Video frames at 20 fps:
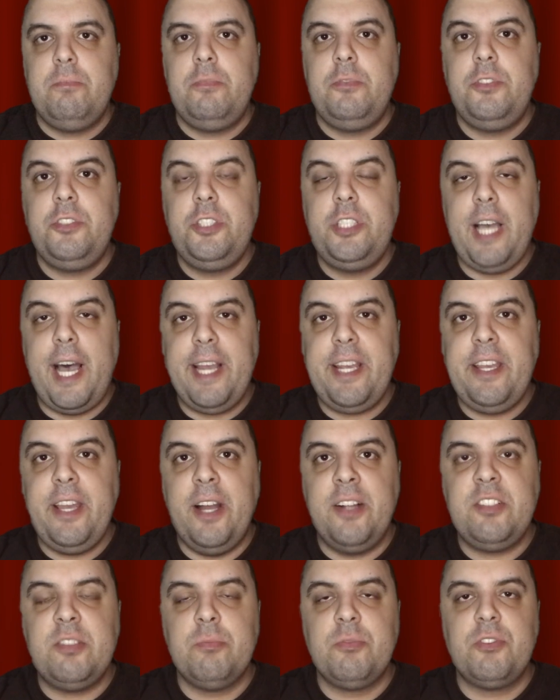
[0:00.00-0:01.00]
Jack
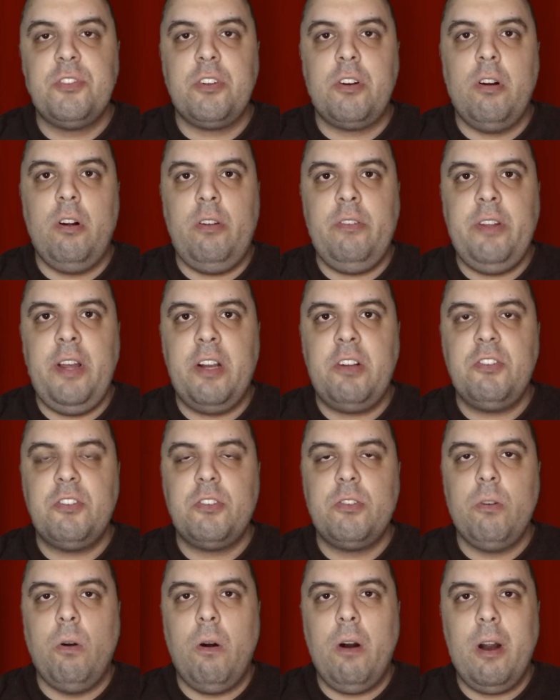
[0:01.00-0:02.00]
Ketchum's The Girl Next
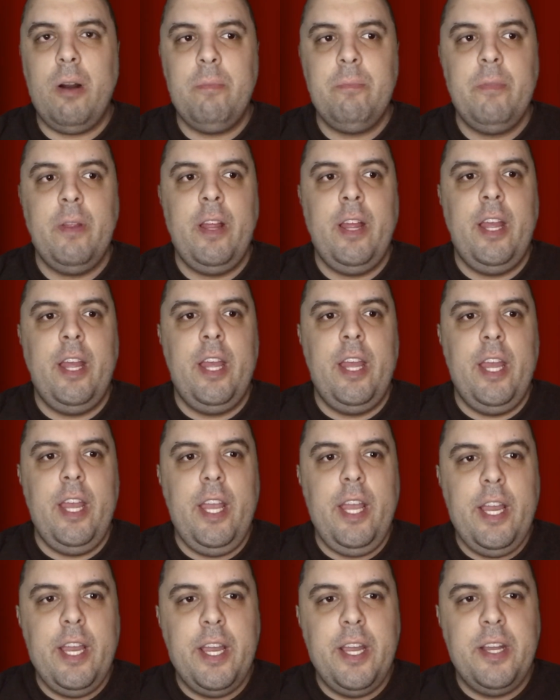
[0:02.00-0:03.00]
Door
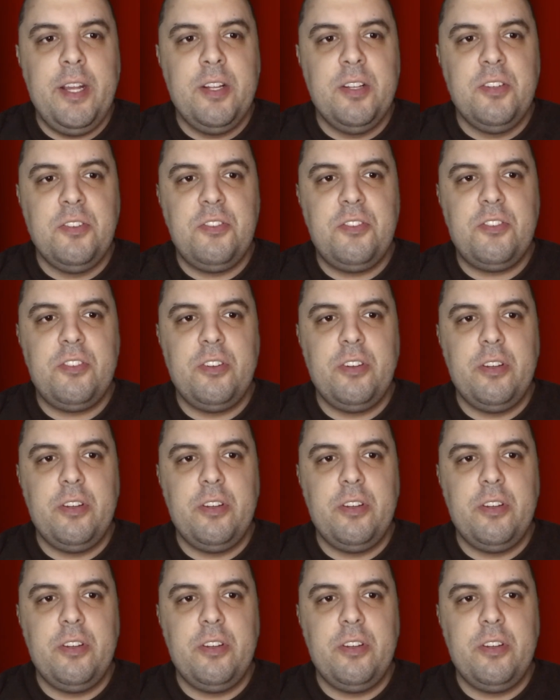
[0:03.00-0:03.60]
is